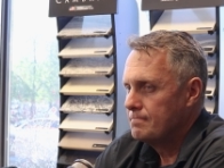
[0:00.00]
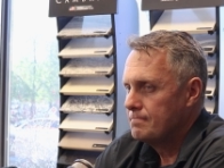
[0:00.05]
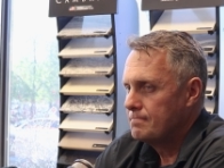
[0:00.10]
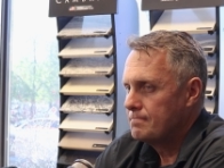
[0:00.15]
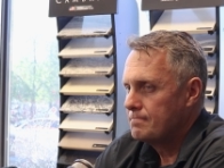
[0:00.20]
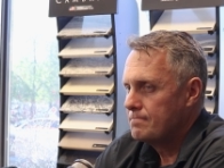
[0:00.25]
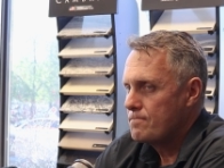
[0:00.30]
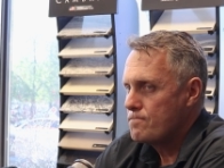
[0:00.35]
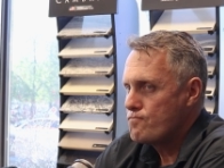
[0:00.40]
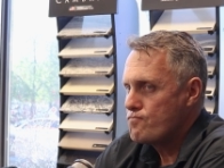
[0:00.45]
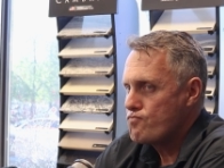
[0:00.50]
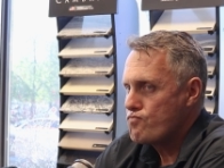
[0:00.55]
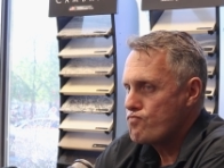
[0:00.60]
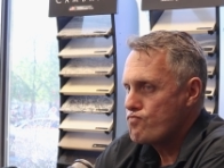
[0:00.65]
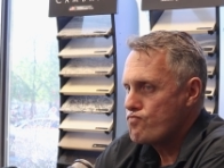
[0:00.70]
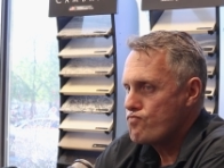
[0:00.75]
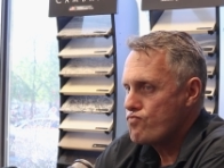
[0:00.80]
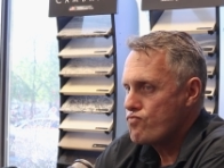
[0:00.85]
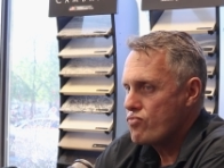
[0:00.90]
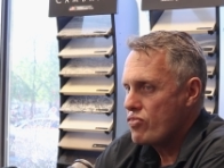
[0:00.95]
yeah,
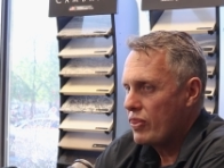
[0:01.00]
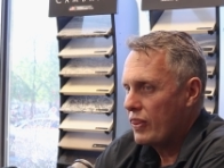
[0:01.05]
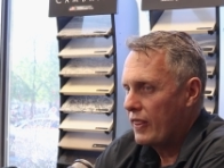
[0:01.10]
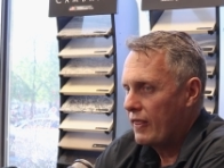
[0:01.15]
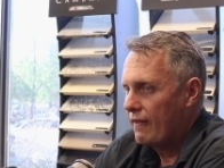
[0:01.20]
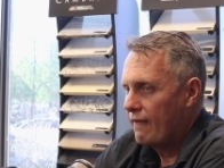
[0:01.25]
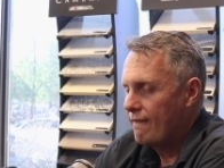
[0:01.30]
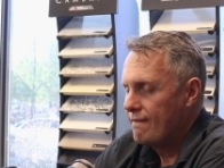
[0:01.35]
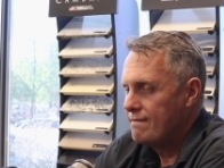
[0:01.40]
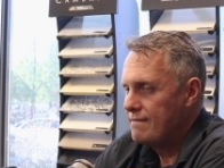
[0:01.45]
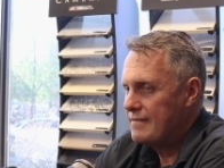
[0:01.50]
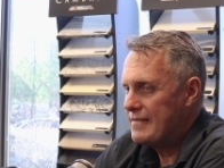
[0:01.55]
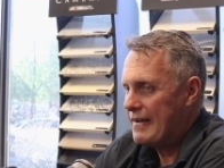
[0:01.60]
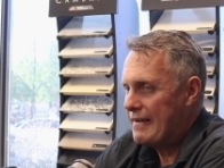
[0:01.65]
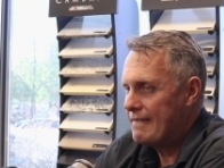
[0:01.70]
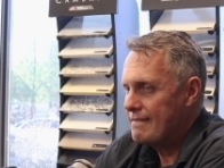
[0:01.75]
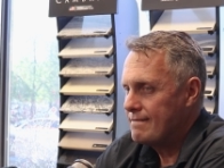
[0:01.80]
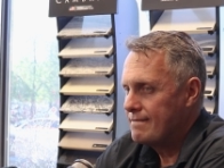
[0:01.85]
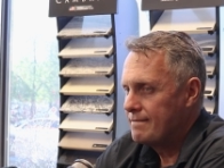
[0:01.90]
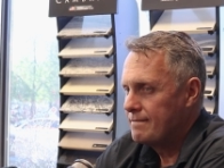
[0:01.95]
working a holiday.
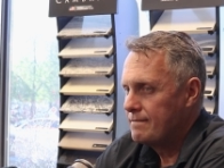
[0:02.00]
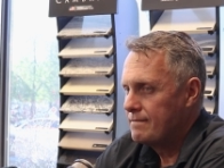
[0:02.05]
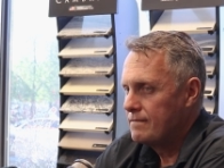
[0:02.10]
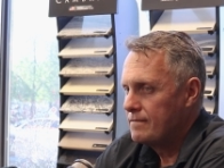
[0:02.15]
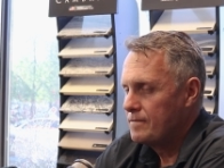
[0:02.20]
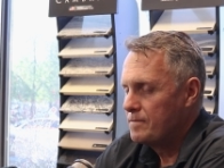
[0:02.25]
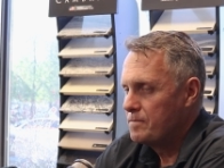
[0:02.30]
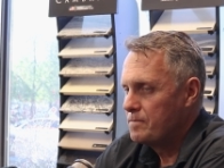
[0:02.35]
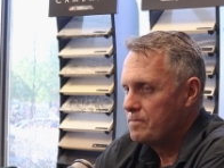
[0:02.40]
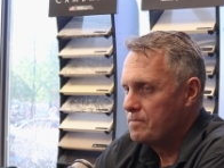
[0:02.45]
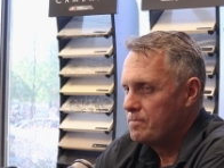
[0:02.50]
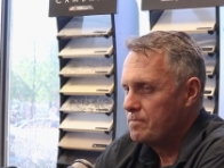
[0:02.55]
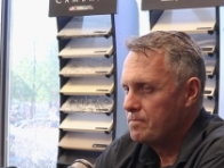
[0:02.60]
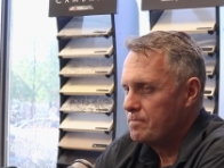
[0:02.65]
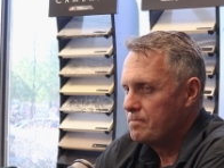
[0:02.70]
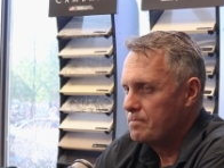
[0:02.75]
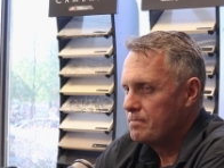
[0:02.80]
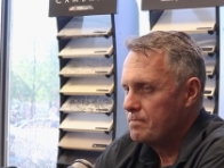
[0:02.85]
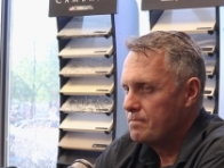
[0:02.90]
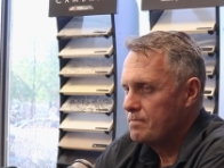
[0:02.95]
Yeah. He
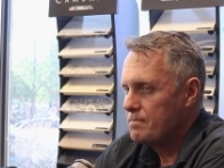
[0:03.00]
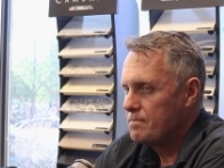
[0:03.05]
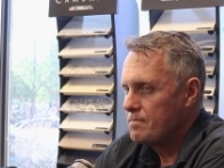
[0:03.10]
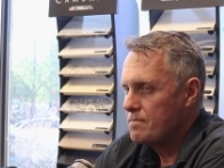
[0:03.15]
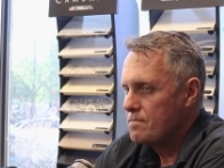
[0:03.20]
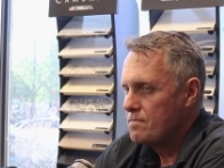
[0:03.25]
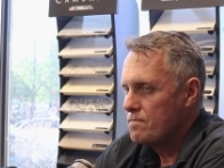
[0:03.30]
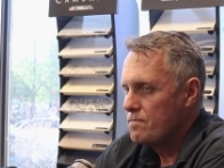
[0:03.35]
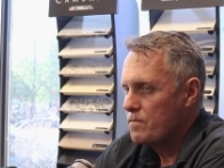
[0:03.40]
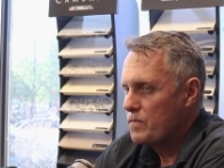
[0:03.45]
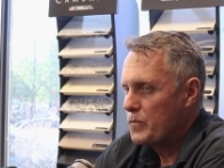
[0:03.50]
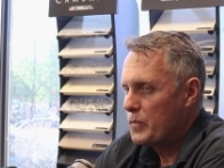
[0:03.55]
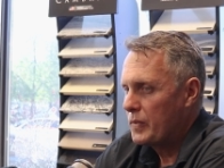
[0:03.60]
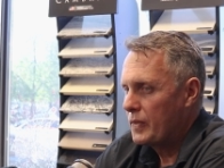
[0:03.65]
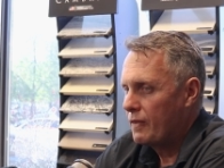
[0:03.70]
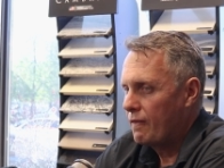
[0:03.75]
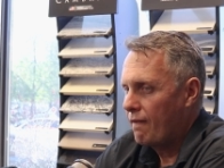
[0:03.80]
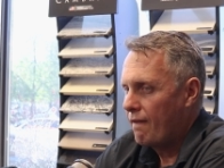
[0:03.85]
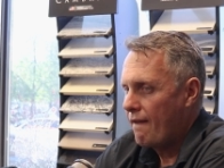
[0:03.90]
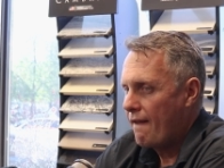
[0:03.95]
worked 11 years
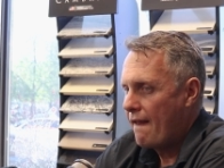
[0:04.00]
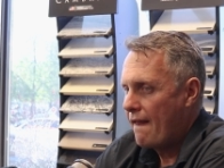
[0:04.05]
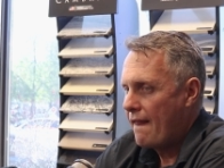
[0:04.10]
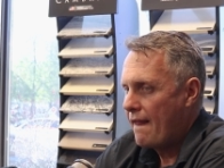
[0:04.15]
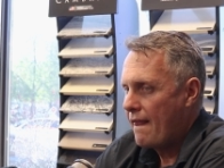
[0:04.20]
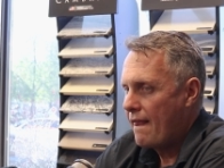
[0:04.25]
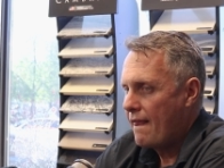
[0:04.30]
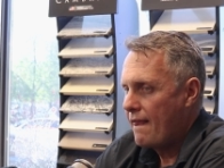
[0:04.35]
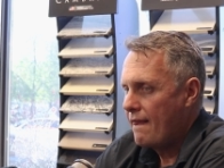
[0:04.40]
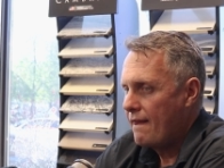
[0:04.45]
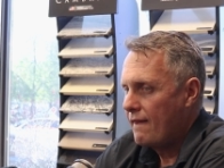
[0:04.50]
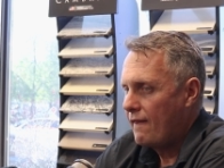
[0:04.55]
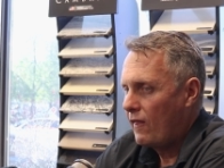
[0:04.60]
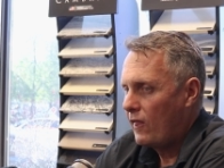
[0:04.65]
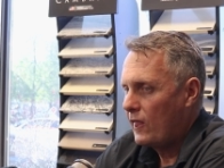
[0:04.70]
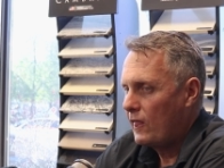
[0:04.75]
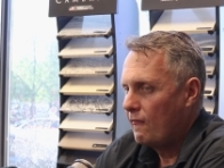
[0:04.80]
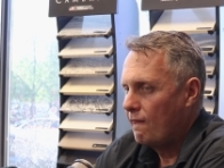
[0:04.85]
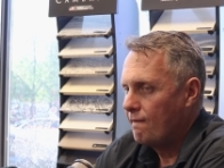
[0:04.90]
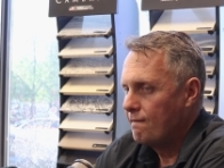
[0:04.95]
experience in New
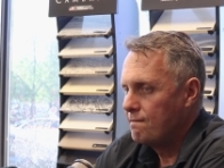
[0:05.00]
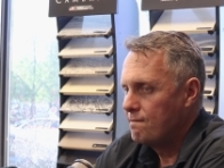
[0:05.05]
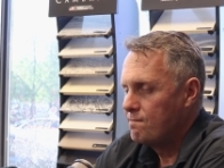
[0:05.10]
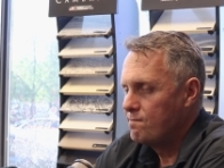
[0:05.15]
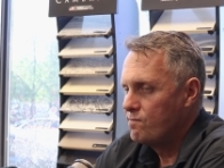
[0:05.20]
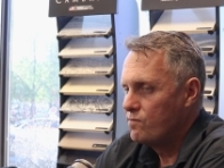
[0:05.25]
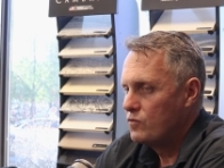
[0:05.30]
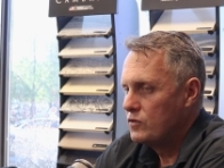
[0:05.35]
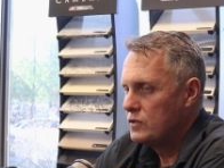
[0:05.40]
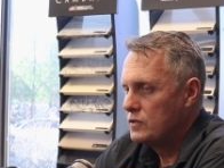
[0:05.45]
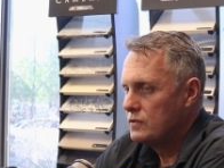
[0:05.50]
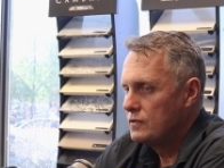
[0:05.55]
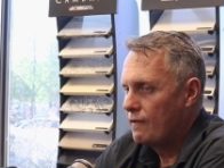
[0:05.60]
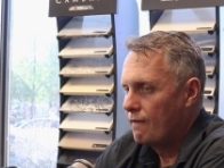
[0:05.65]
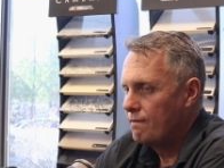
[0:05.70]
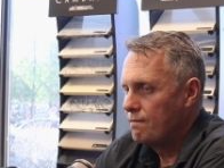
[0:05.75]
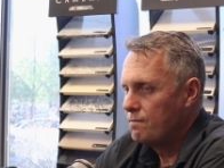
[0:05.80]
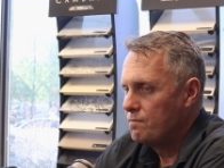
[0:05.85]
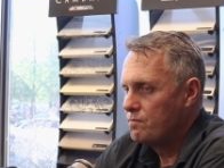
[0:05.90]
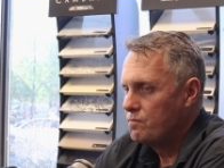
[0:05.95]
Zealand to work
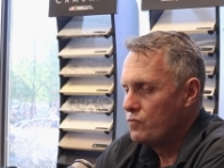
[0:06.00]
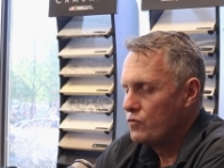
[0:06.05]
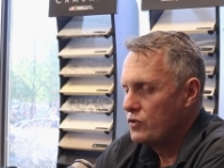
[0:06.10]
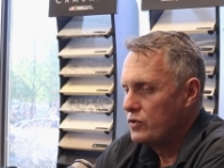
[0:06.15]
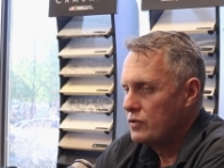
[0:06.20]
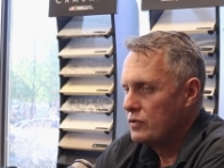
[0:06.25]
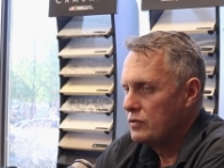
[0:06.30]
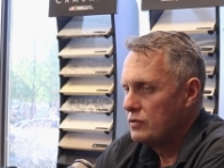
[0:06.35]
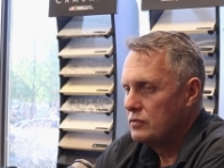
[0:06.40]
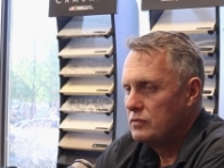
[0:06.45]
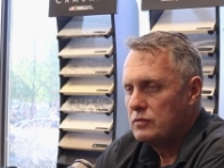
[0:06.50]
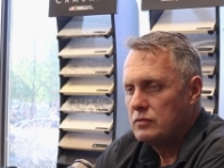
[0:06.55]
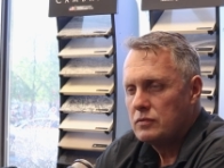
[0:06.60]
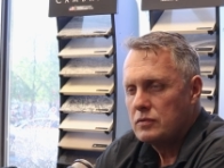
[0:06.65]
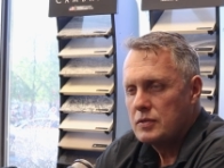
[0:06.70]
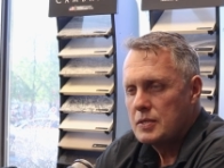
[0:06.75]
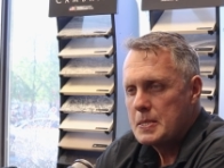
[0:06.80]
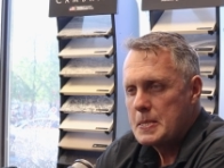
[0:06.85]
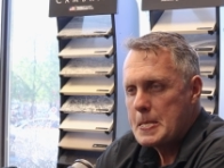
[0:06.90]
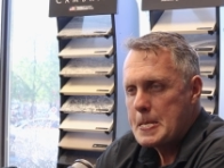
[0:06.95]
for Smith and
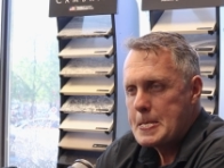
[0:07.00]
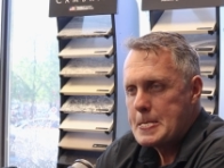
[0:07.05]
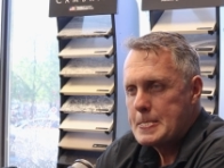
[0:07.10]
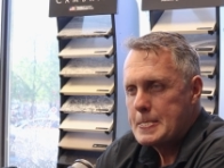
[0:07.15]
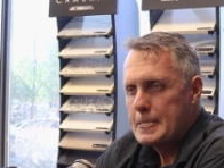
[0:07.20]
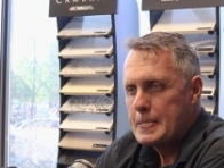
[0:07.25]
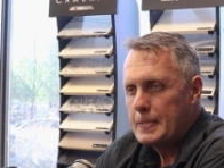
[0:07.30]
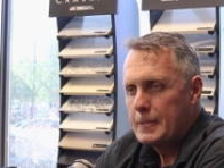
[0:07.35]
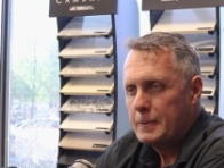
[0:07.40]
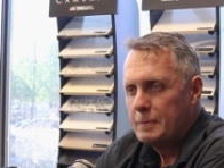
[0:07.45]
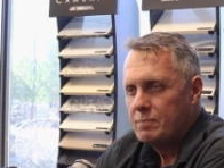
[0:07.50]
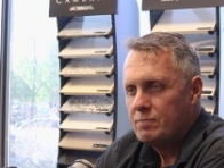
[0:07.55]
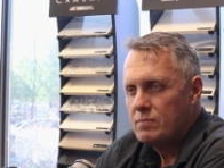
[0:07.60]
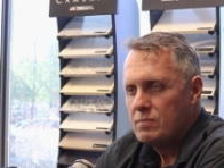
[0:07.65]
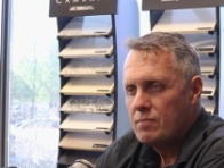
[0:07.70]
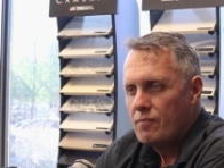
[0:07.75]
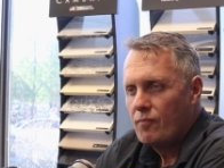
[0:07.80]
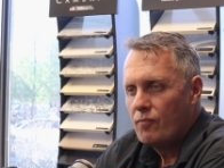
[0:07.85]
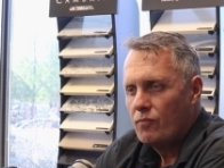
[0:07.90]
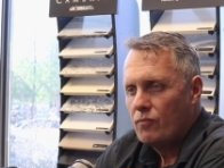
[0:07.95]
Sons for a couple
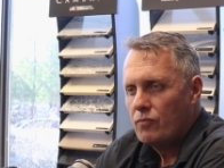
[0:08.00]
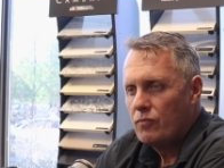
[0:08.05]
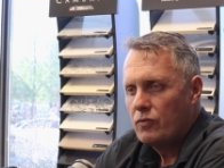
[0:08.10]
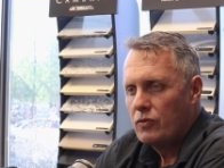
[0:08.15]
weeks.